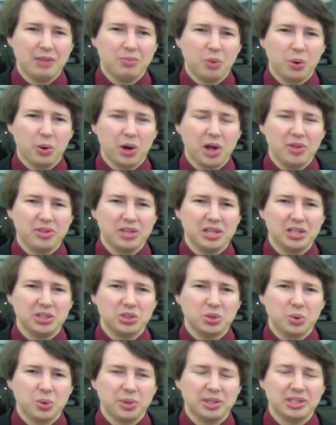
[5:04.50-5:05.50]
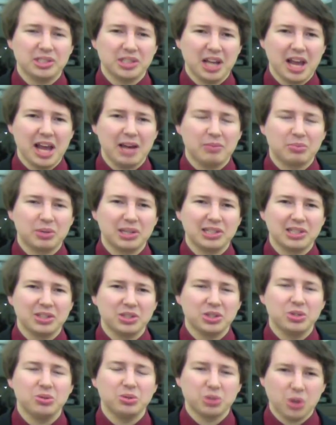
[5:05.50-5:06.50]
more on these stories and
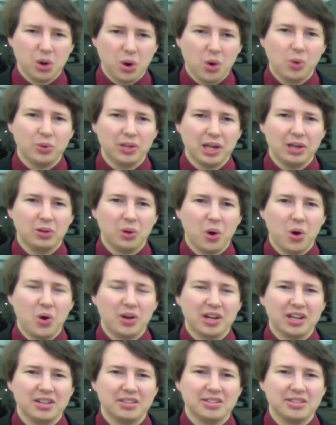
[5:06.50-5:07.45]
breaking news all day long at